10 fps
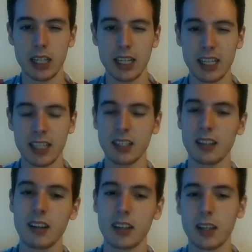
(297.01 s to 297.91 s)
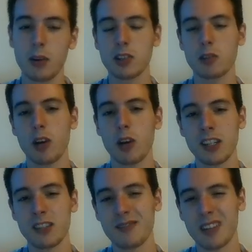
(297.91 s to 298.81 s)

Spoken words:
And that was quite an